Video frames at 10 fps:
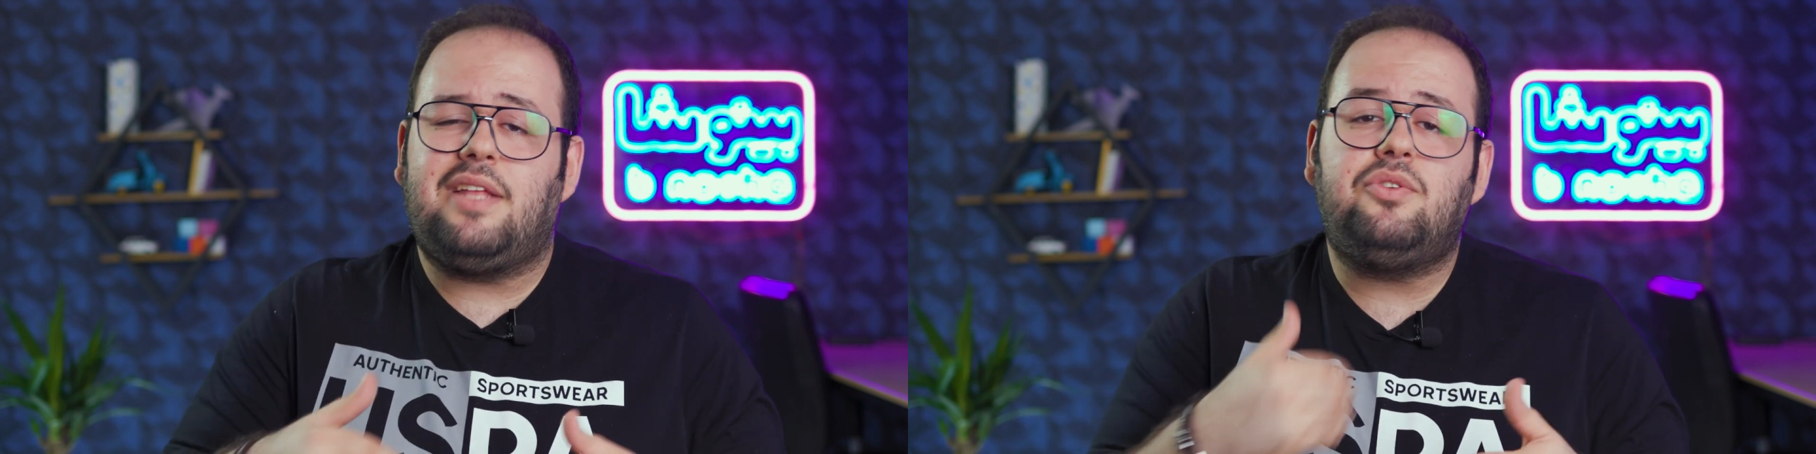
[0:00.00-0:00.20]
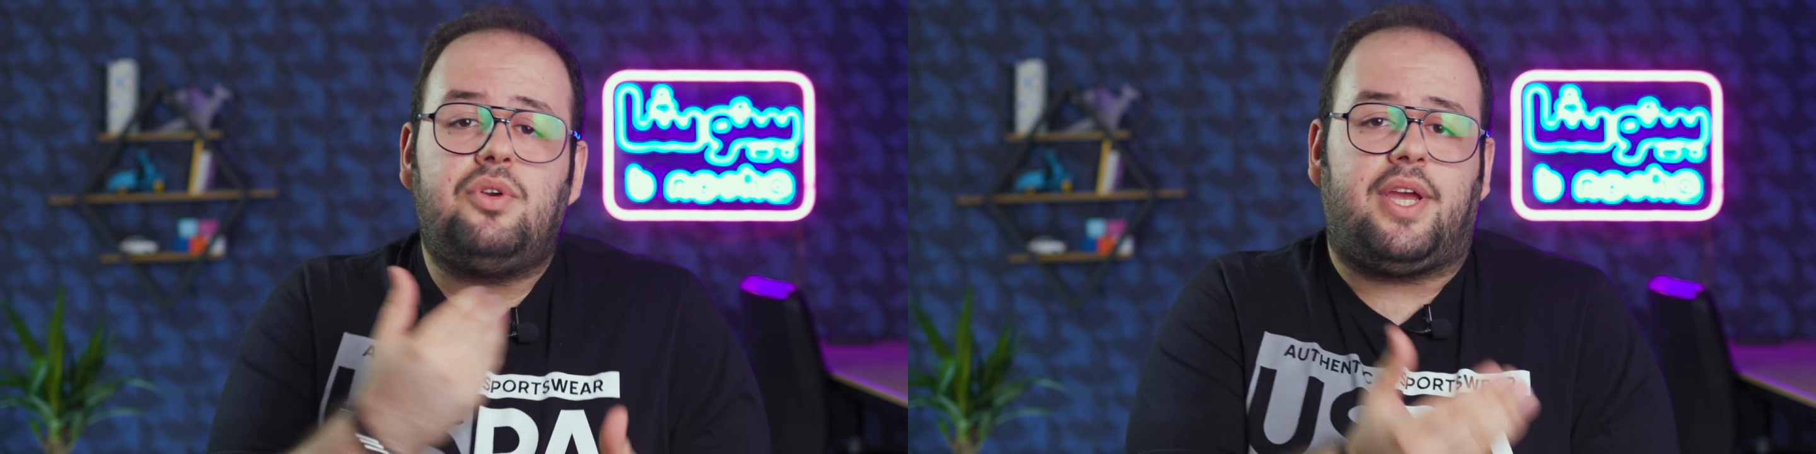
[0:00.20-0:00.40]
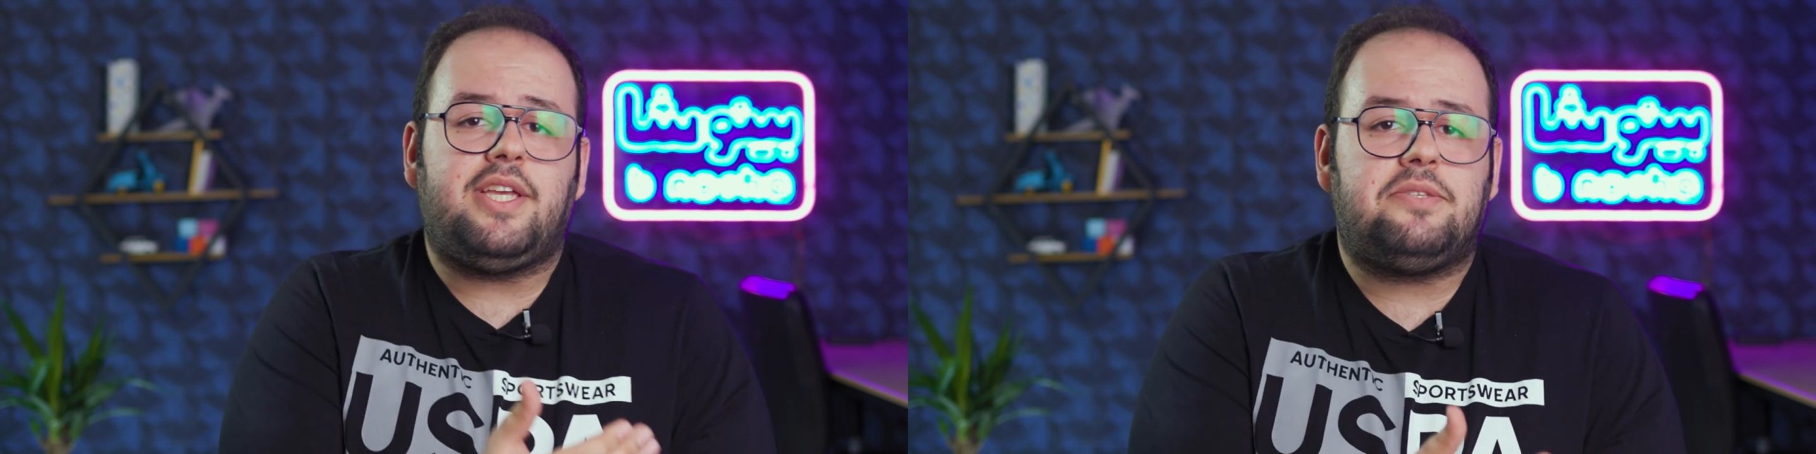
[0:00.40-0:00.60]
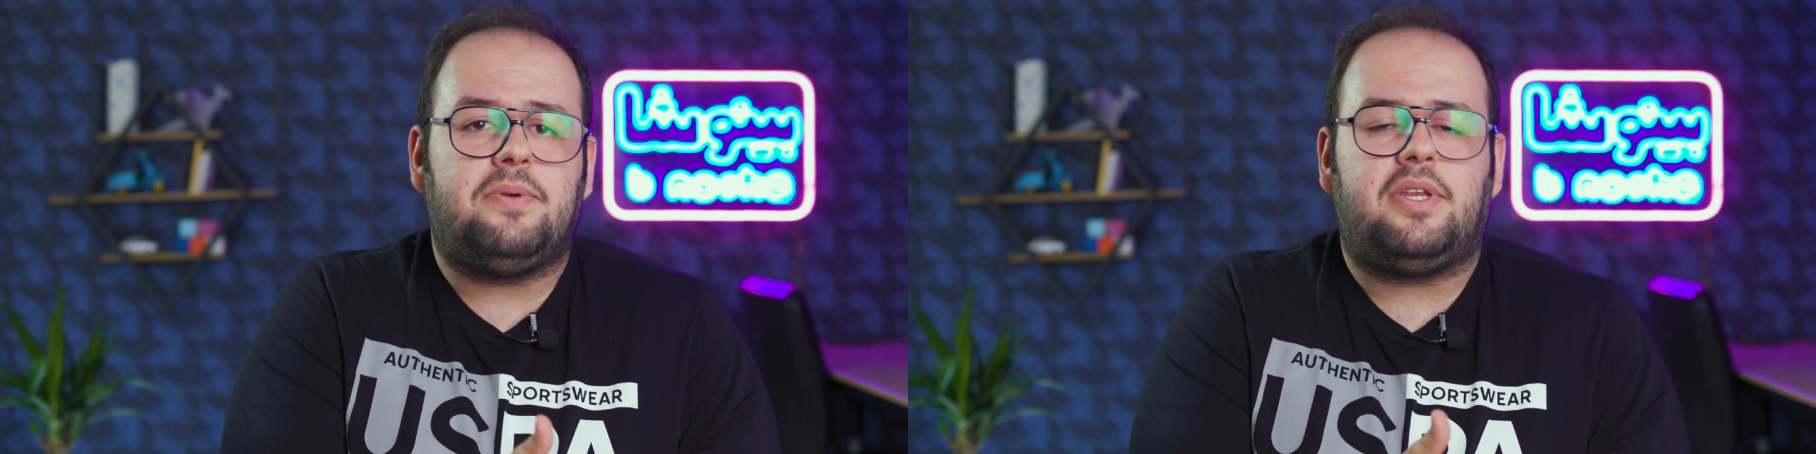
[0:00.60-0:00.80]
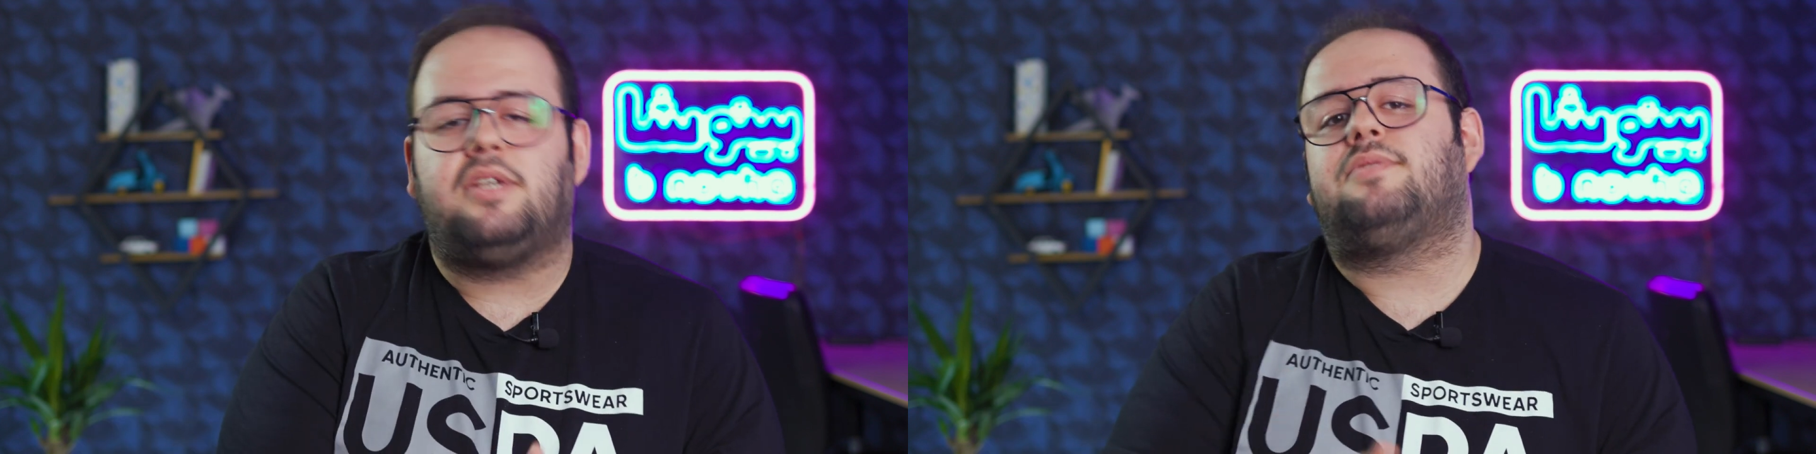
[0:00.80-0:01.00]
and your
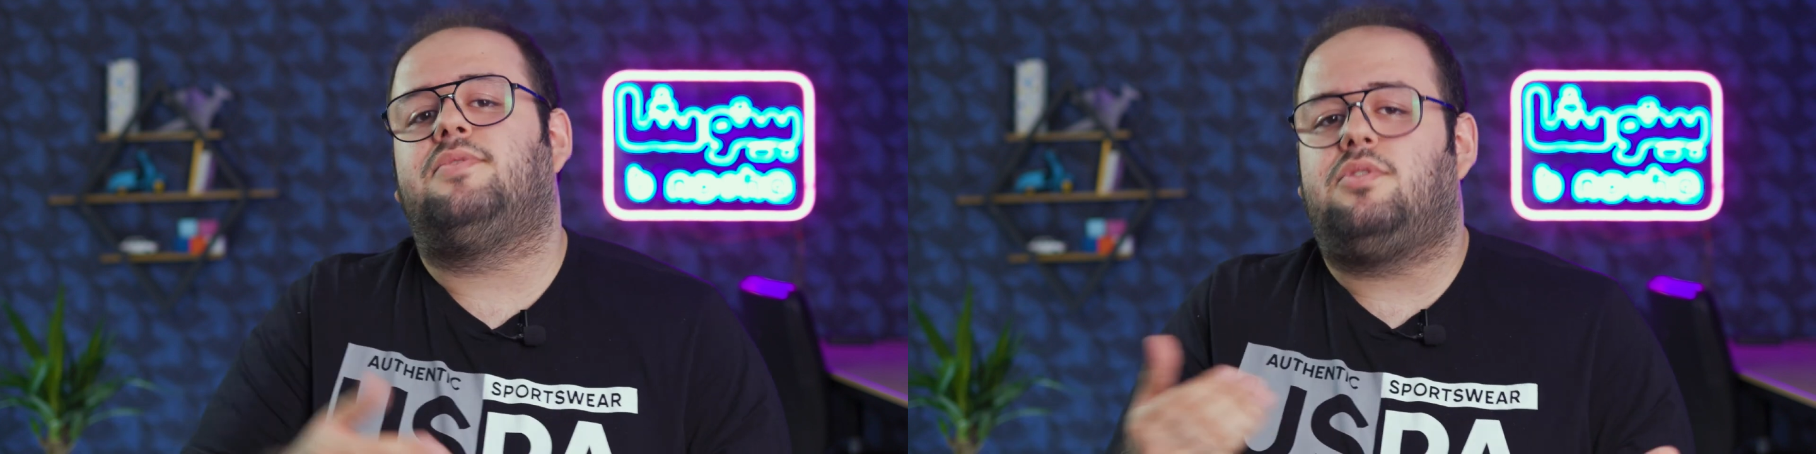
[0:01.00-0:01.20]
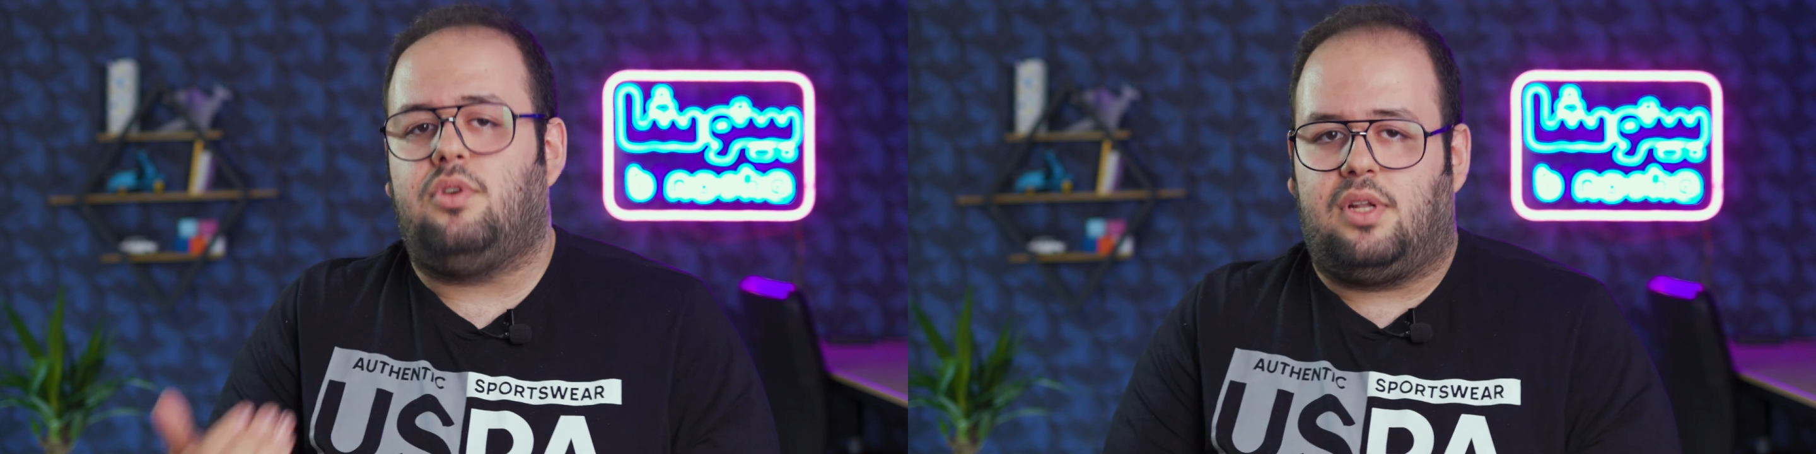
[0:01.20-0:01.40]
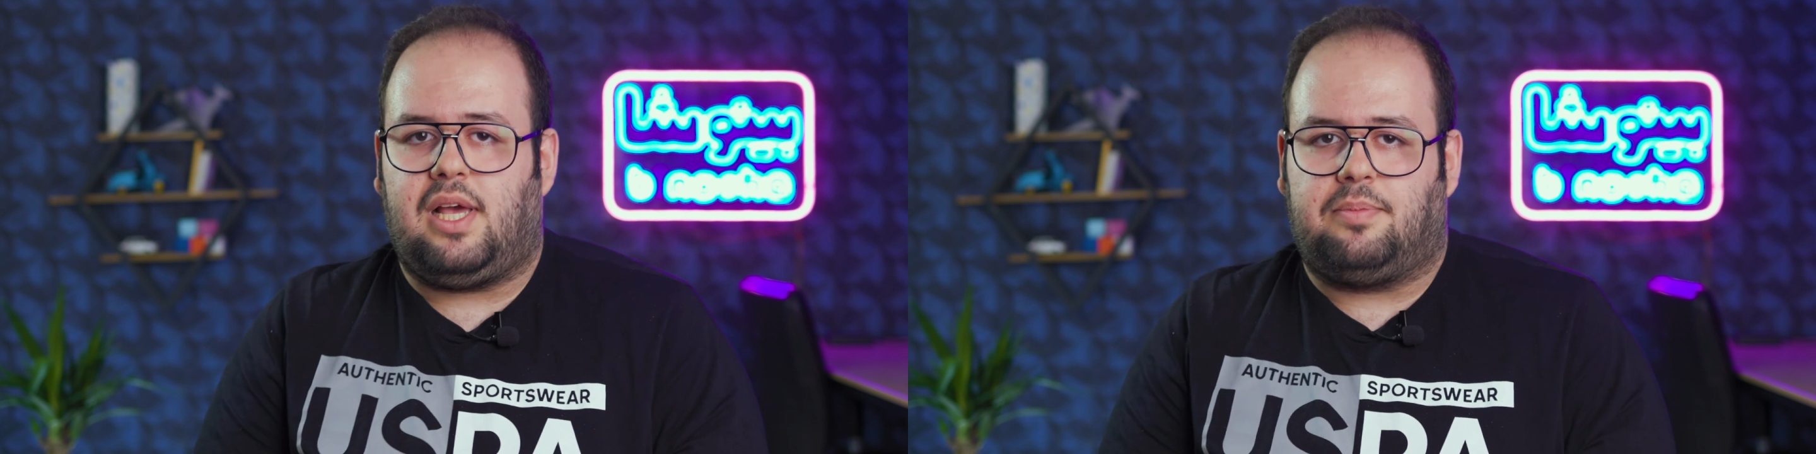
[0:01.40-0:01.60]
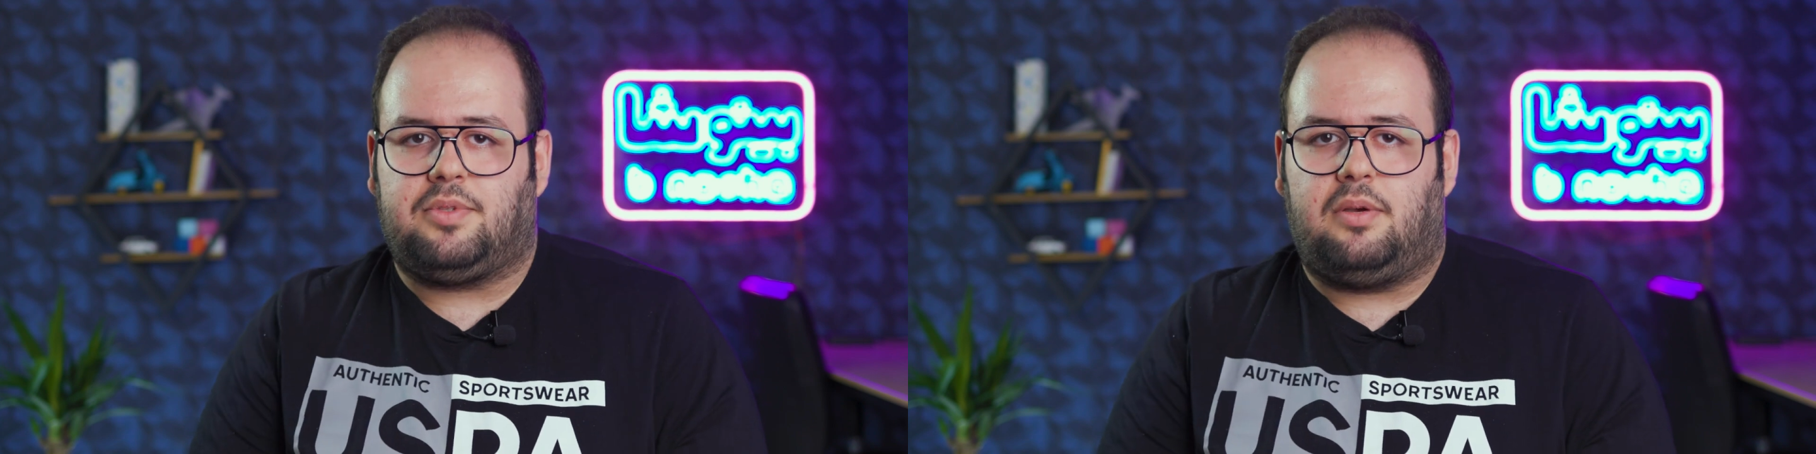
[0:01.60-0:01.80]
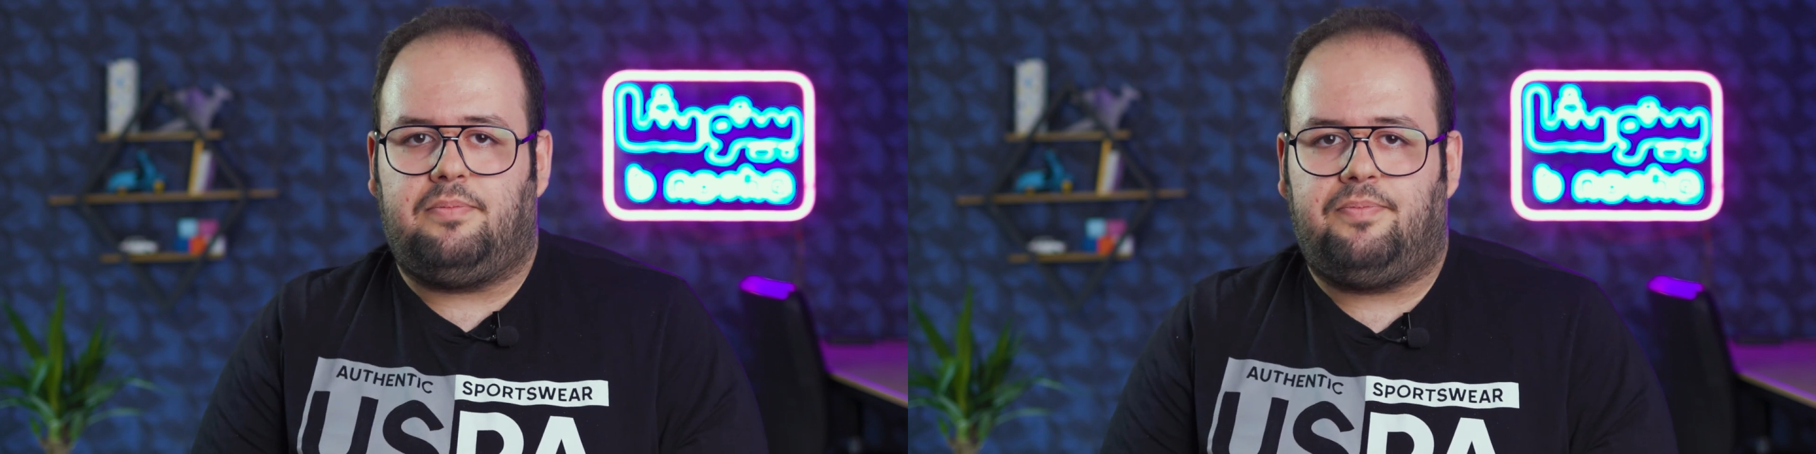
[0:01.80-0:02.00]
experience with your
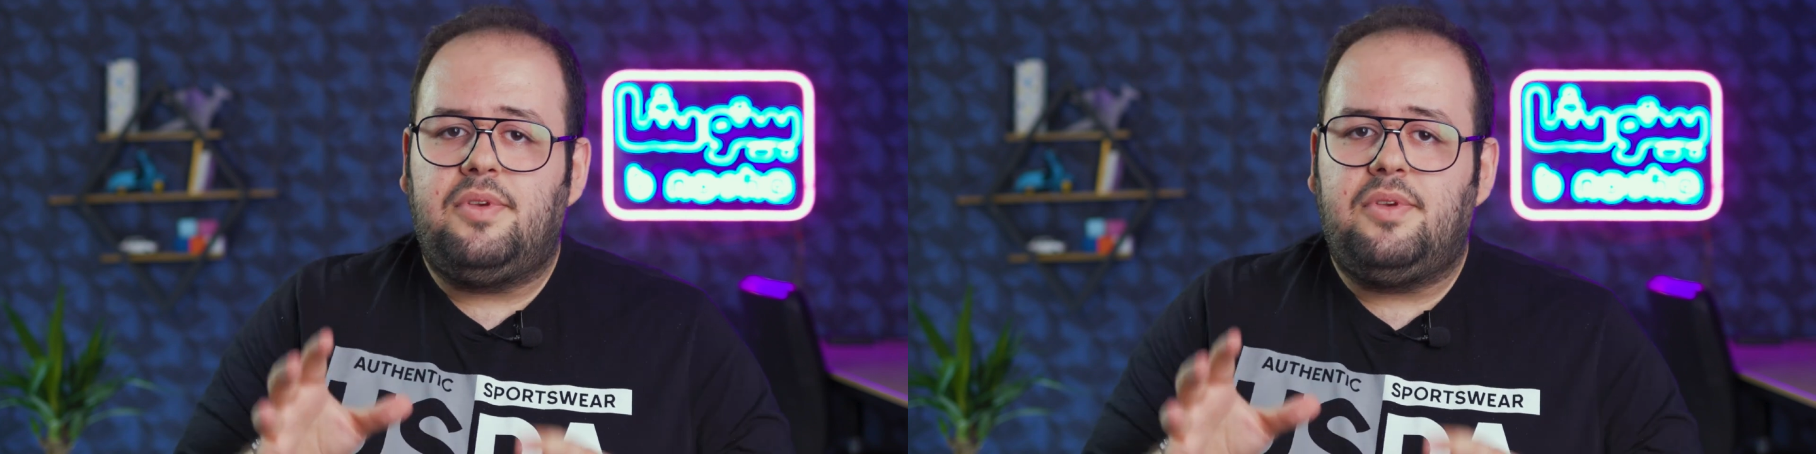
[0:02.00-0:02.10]
laptop.